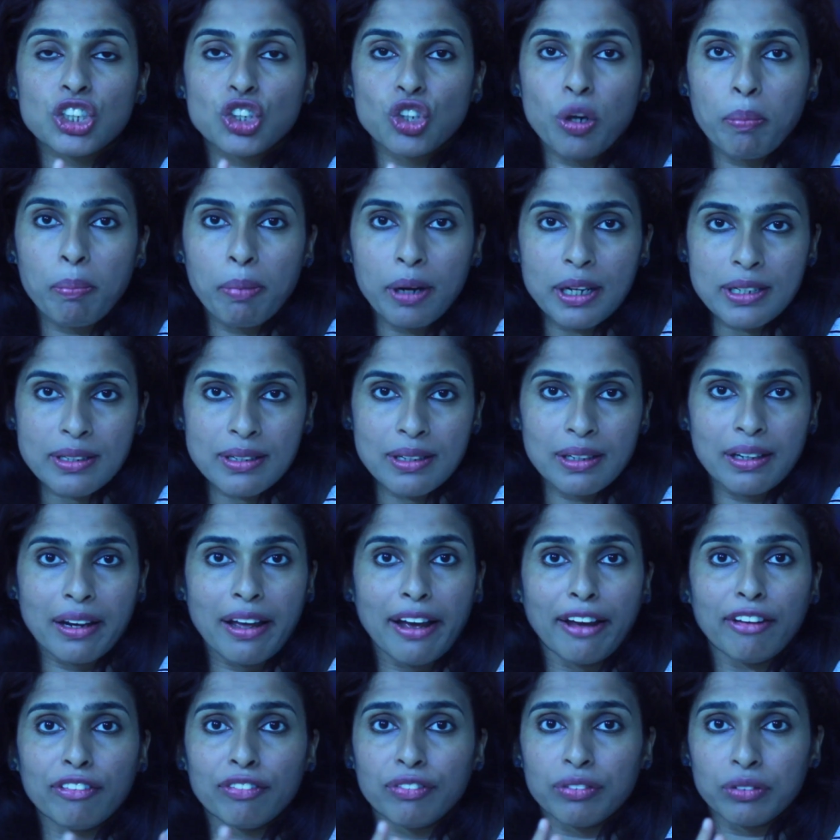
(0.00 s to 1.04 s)
your personal
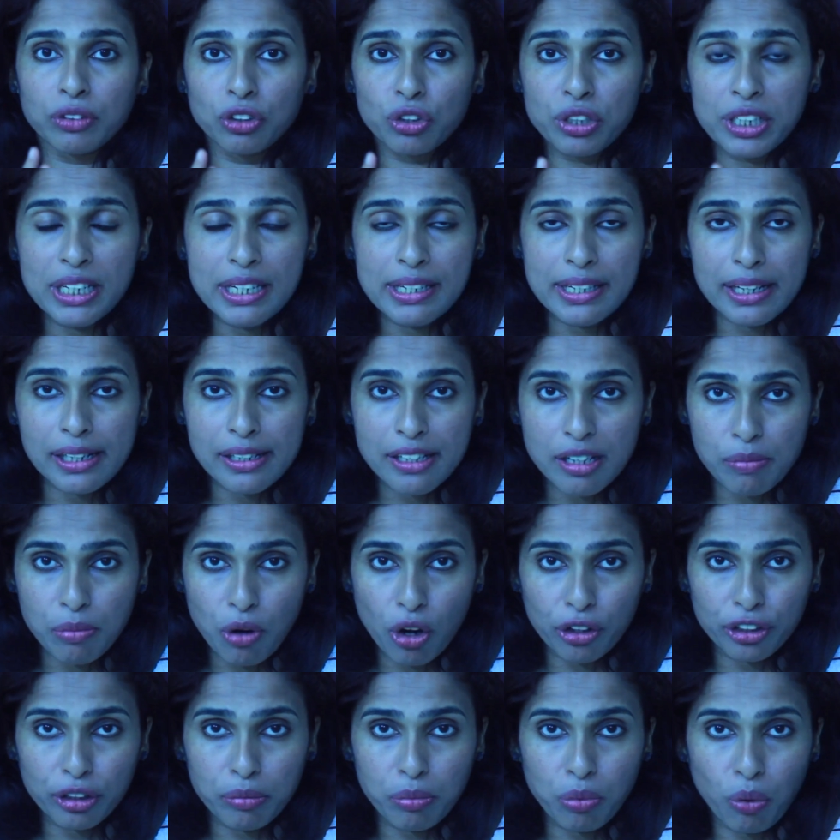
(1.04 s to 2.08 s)
life, your details
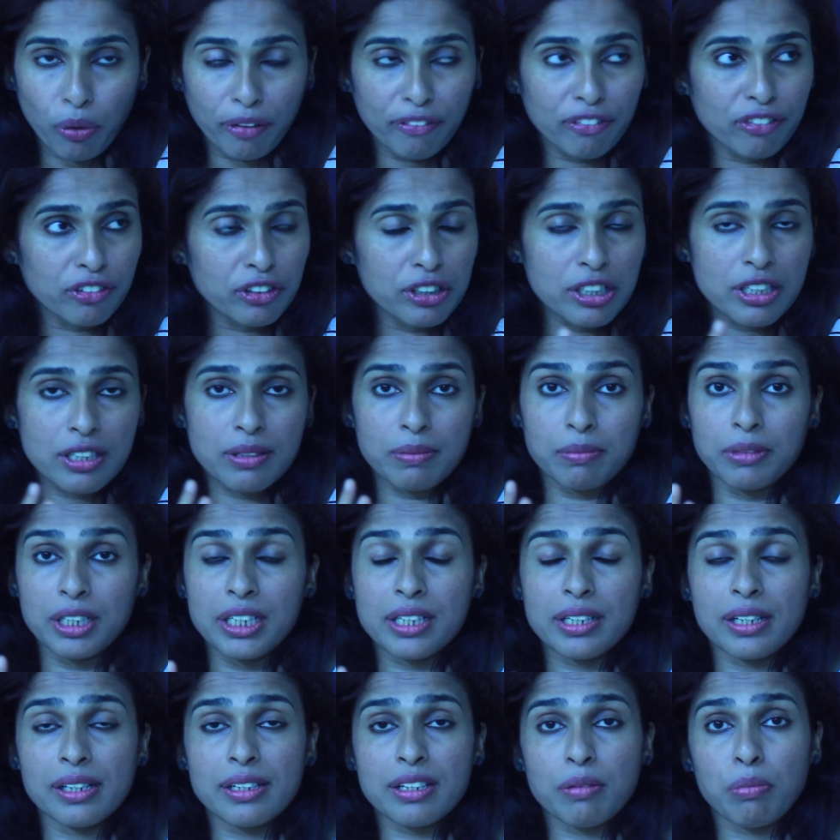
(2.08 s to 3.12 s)
about your boyfriends,
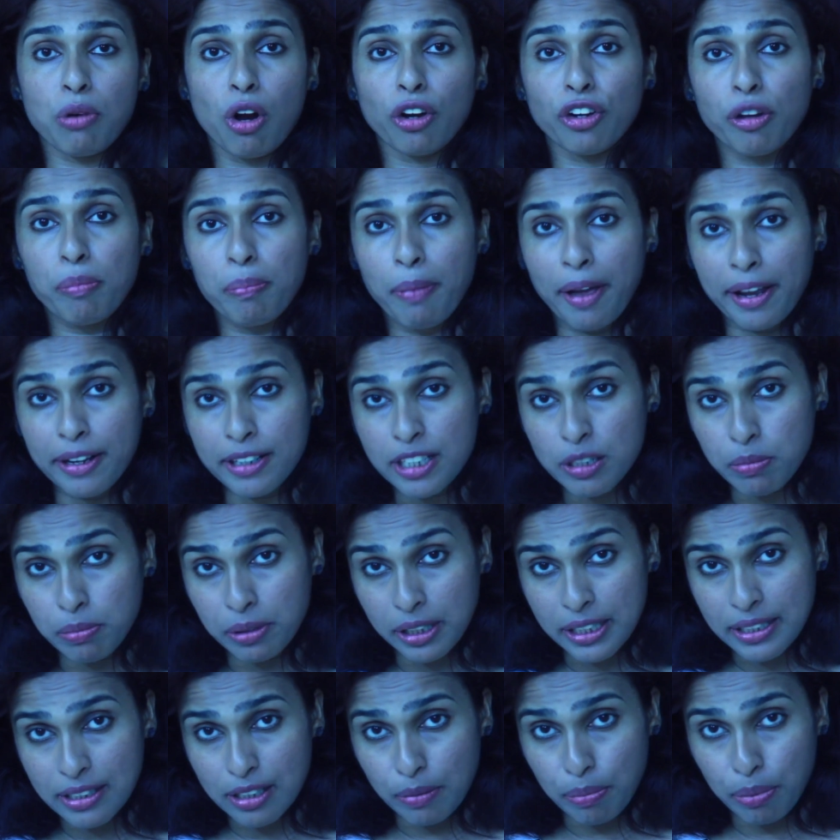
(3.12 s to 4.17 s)
details about your parents
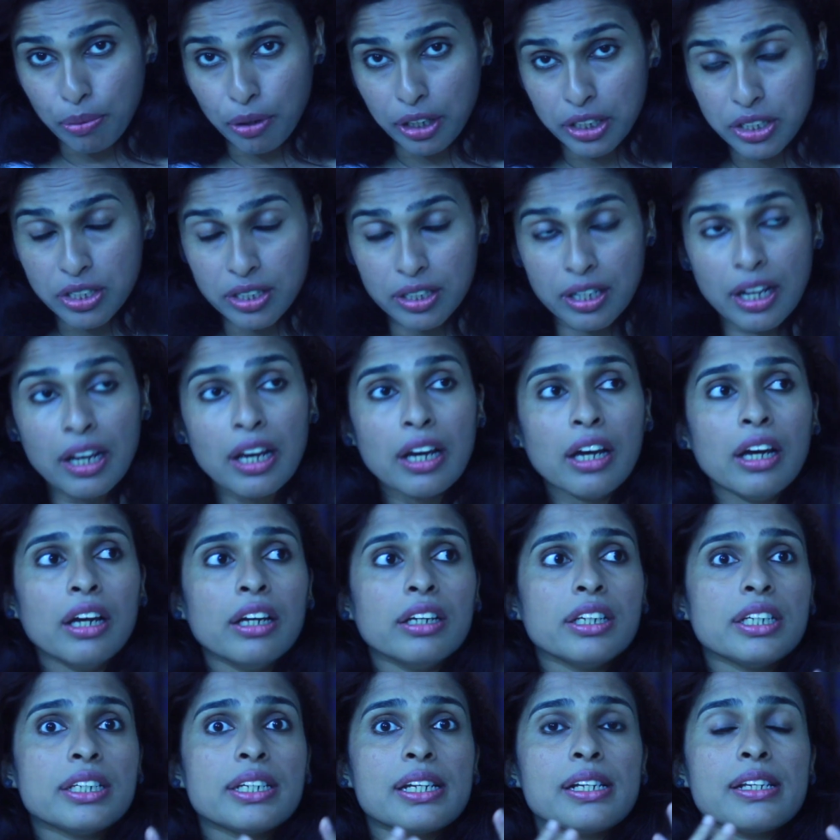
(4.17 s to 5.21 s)
being separated,
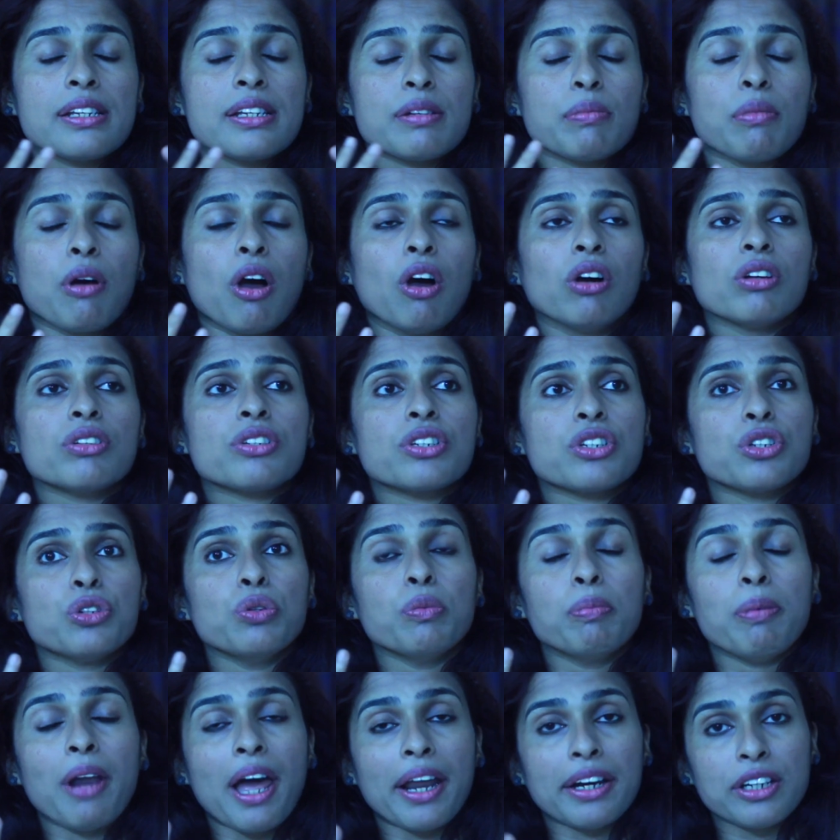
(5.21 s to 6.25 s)
details about you
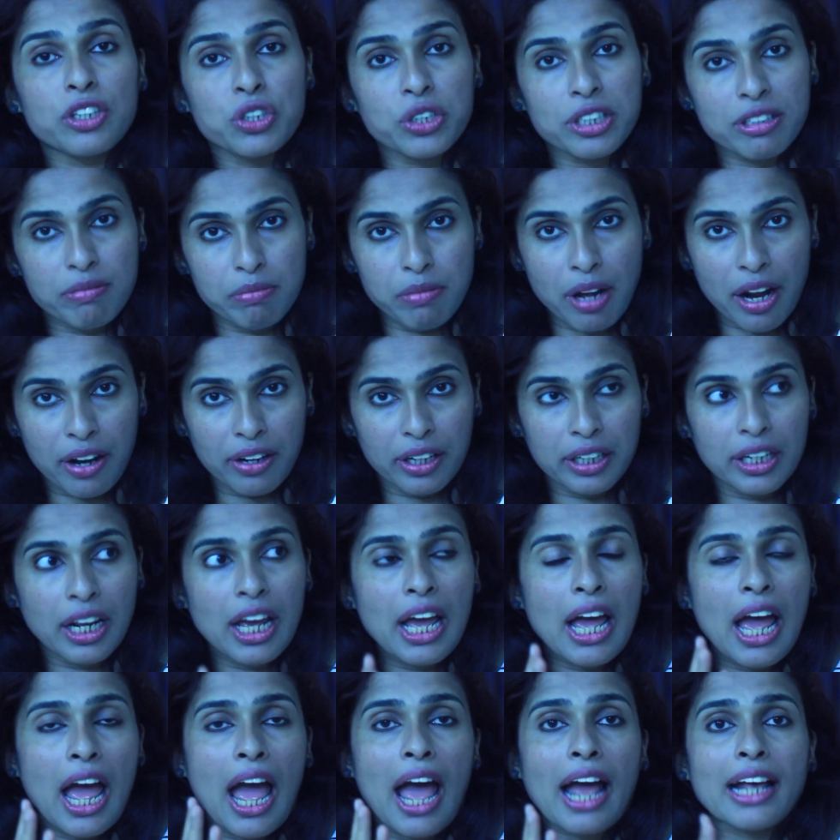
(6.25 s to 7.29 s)
planning to get married,
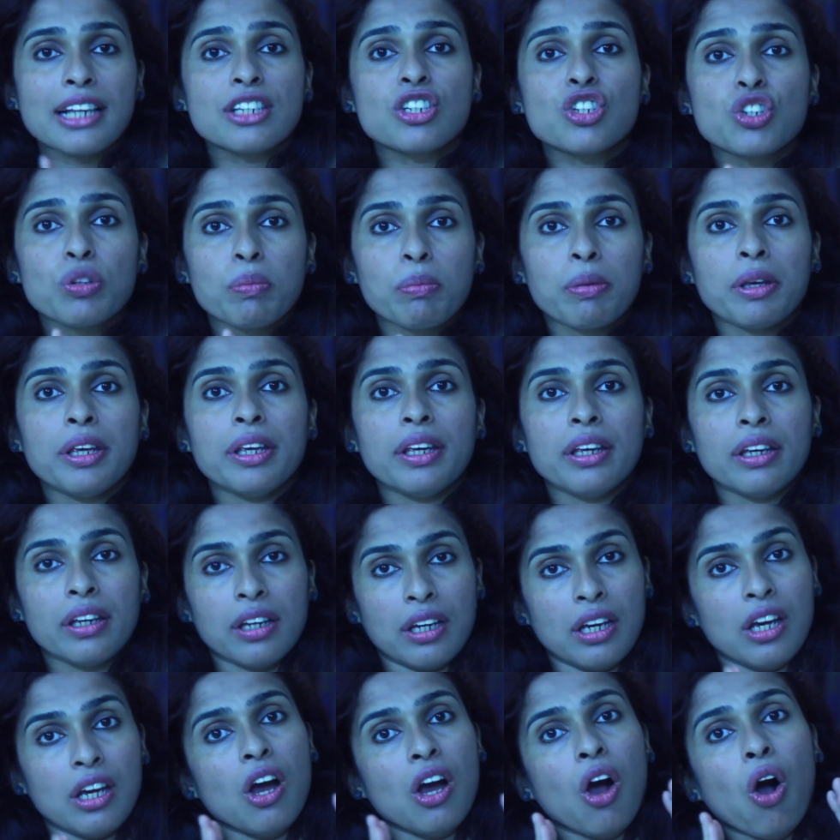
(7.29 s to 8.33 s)
has to be
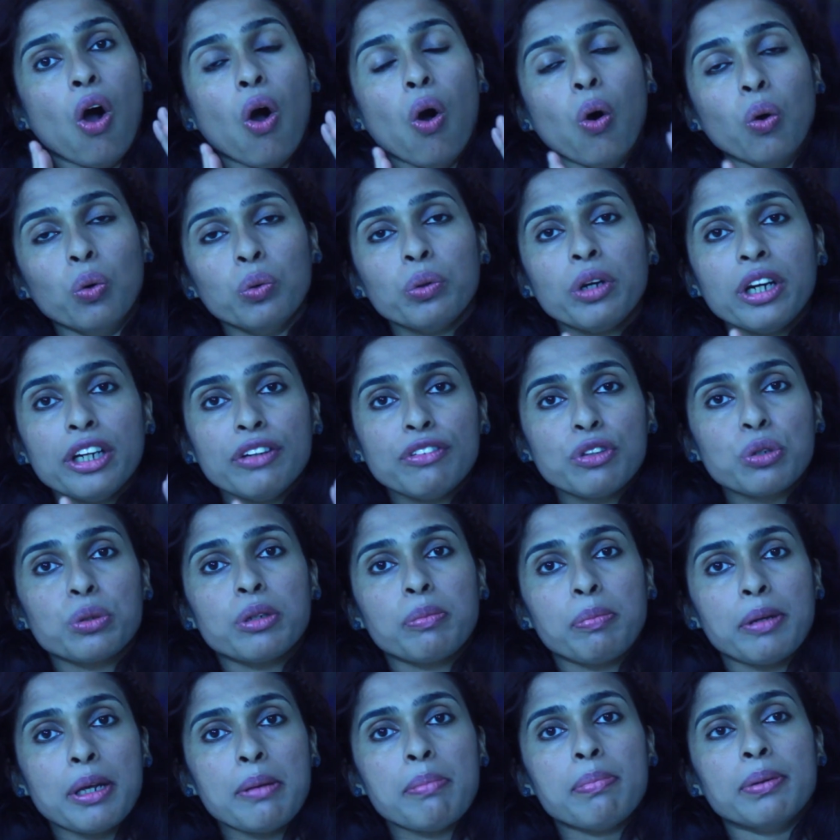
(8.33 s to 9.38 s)
only to the
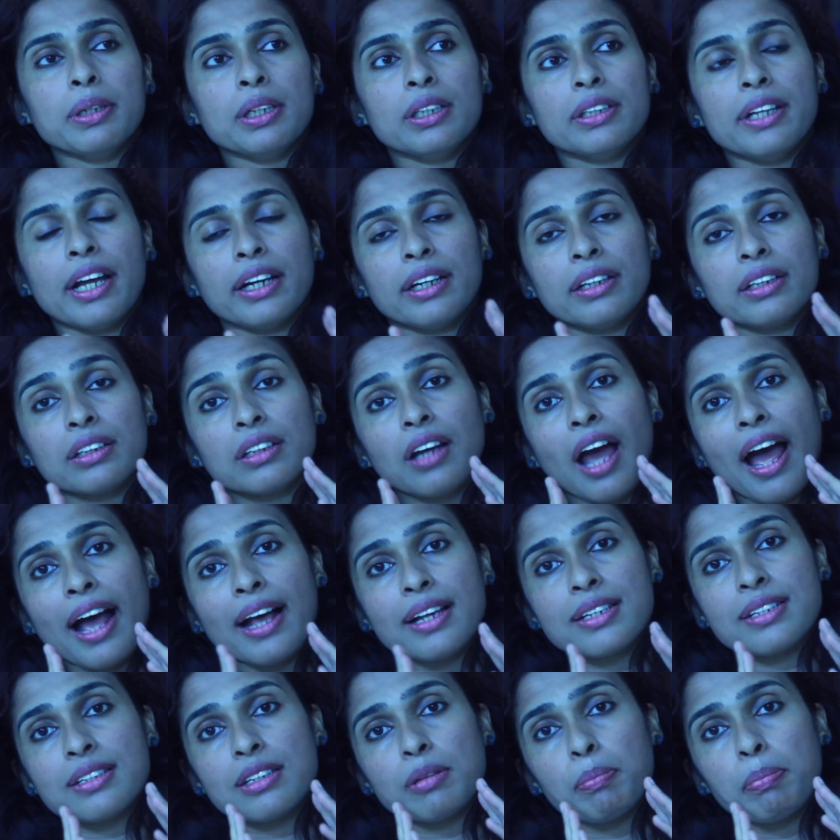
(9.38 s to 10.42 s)
people that
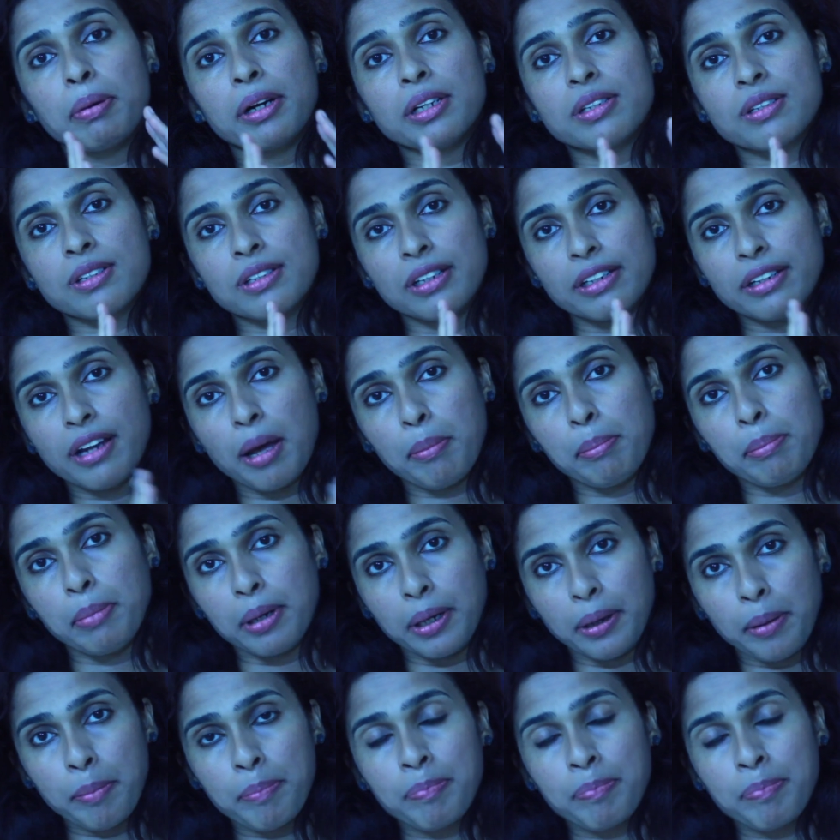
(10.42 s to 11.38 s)
has the personal number.